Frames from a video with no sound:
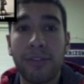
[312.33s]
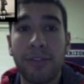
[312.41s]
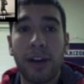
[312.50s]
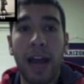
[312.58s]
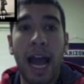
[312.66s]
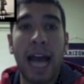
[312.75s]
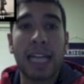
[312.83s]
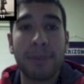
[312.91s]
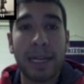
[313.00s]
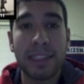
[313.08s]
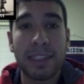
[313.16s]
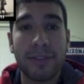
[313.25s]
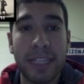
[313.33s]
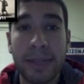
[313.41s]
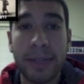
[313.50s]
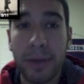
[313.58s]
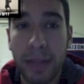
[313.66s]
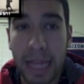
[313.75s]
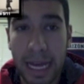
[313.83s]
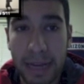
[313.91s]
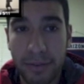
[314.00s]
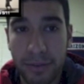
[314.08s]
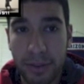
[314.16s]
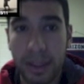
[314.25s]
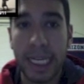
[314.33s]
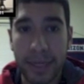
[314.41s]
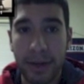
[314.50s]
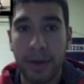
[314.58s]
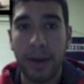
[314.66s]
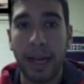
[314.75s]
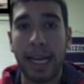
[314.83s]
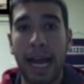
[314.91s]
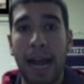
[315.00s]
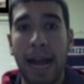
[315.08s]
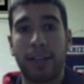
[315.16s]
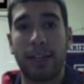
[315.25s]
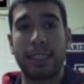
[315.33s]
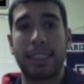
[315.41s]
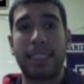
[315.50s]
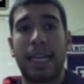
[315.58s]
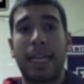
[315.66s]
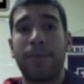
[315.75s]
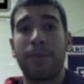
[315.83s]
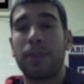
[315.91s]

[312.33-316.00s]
for Aspects of Negro Life, the Negro in an African Setting.